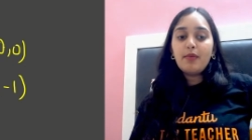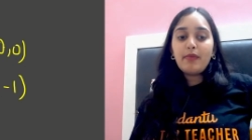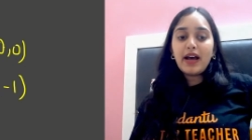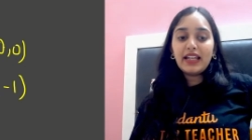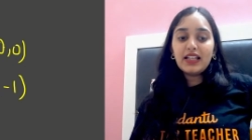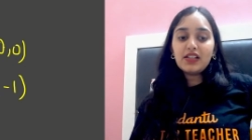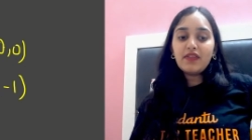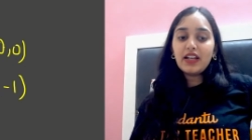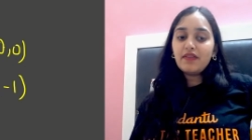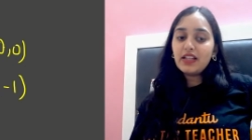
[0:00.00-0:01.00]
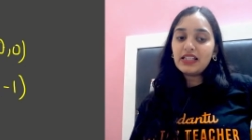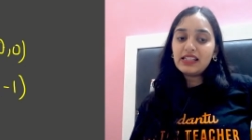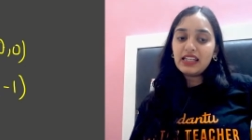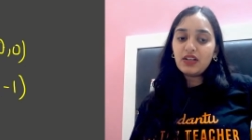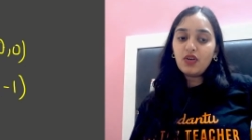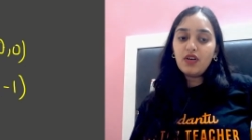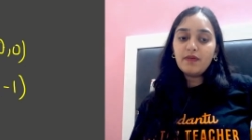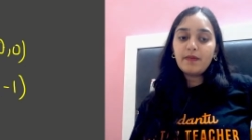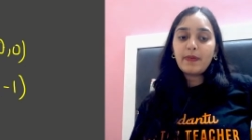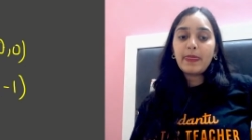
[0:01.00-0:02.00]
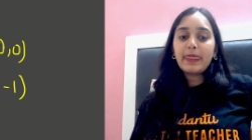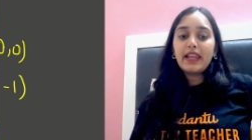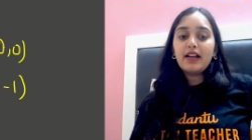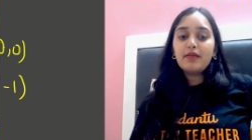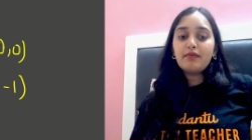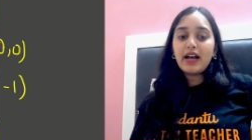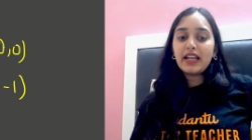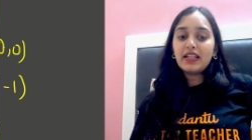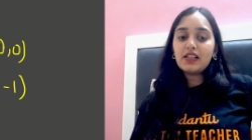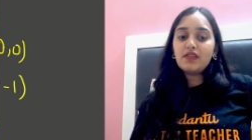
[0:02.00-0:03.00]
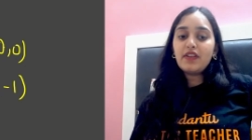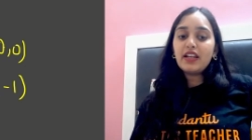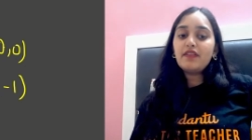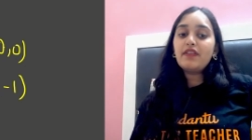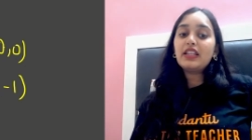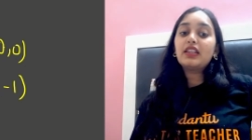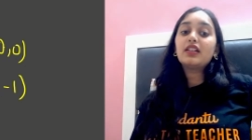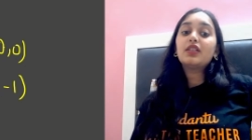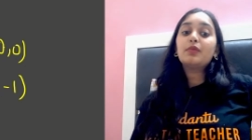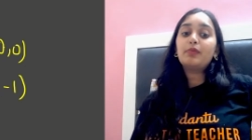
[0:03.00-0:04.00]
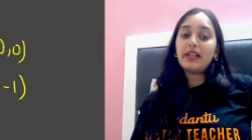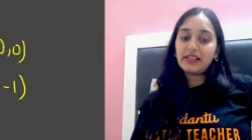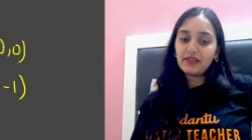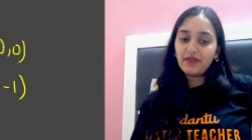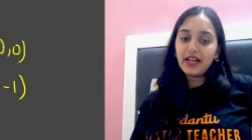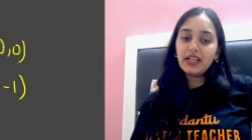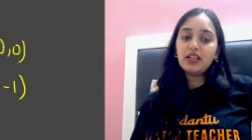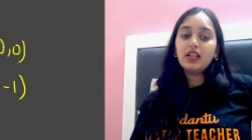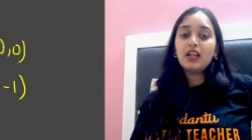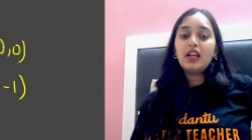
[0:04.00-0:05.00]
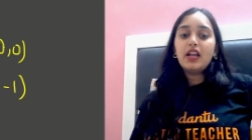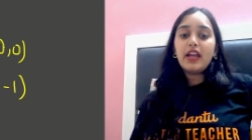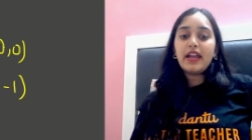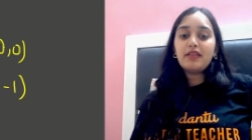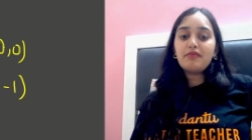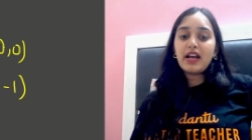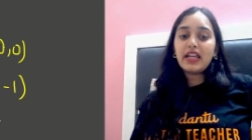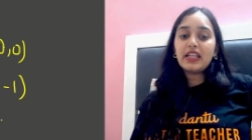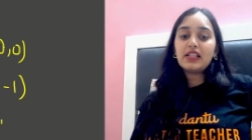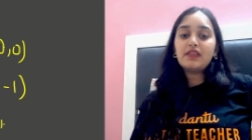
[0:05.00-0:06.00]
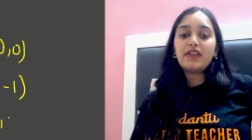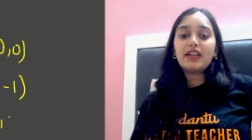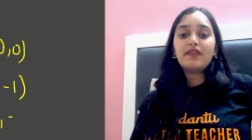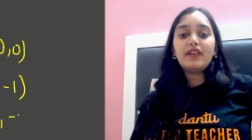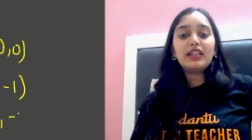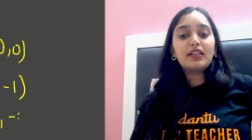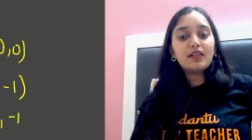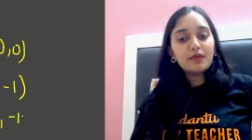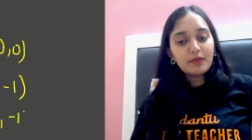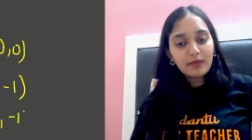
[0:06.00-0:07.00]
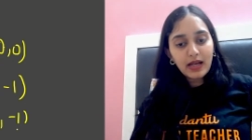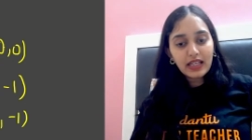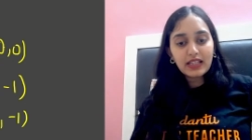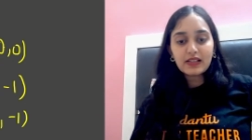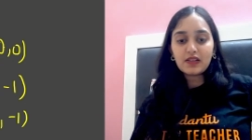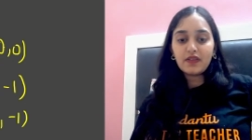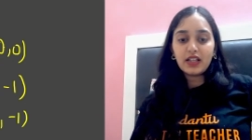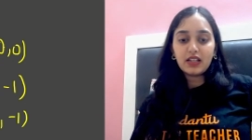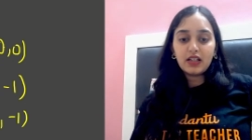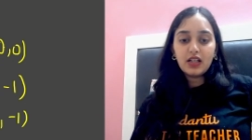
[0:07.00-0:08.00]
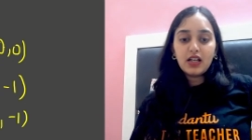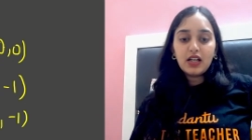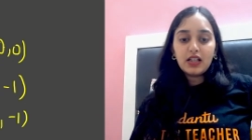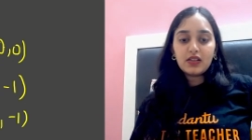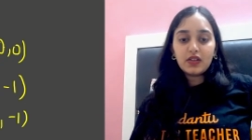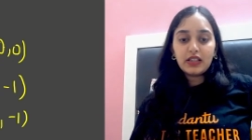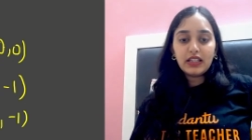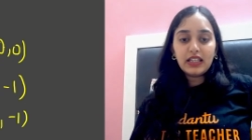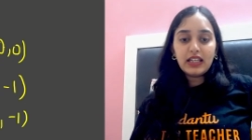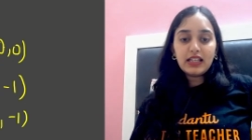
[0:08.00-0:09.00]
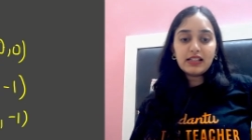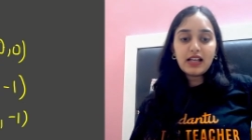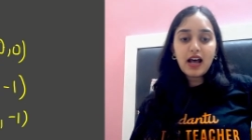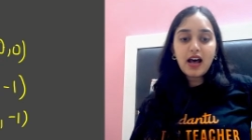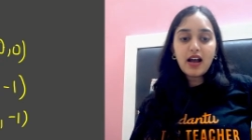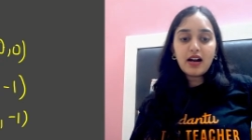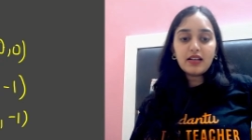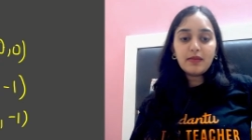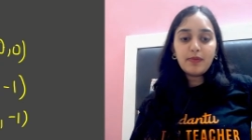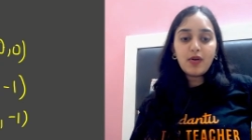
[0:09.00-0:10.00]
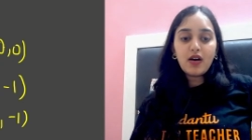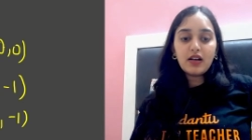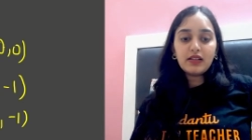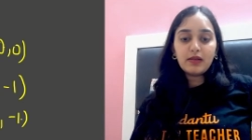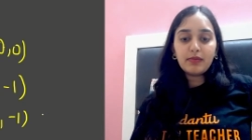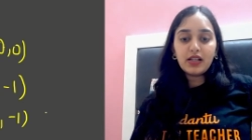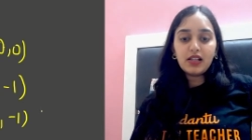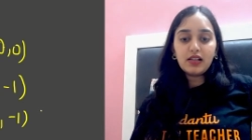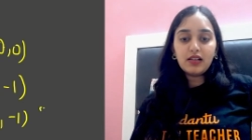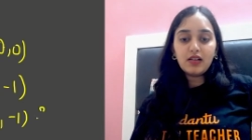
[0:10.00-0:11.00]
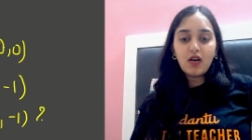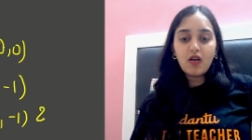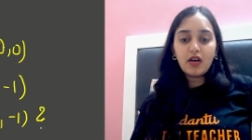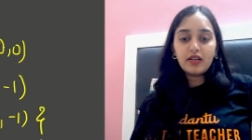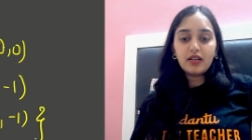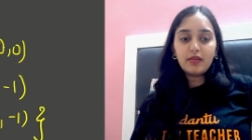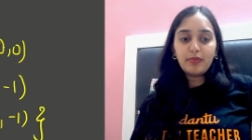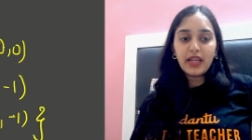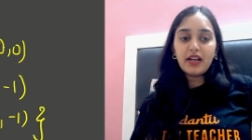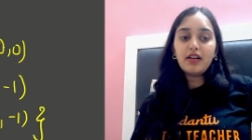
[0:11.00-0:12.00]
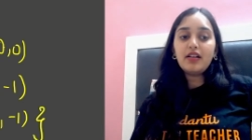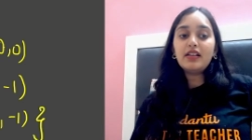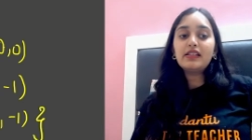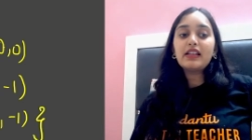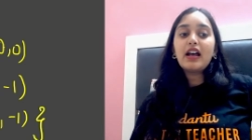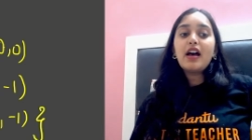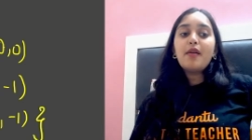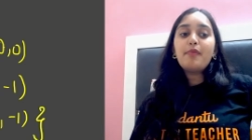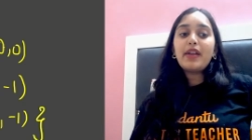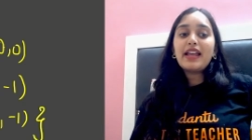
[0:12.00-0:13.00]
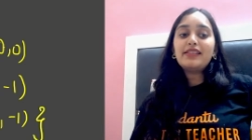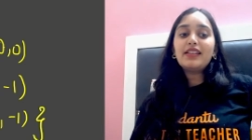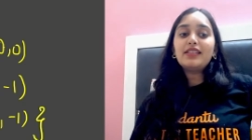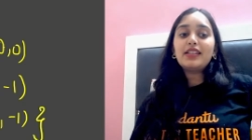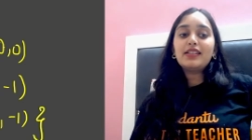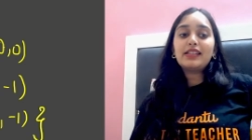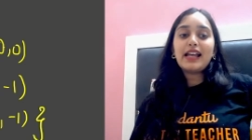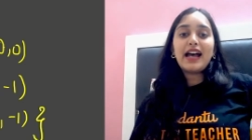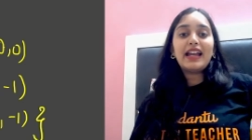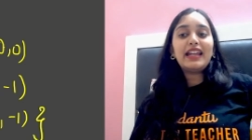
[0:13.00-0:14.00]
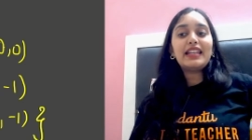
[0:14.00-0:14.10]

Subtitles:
minus 1 with 0, minus 1 with plus 1 and minus 1 with minus. So, these are the possible ordered pairs present inside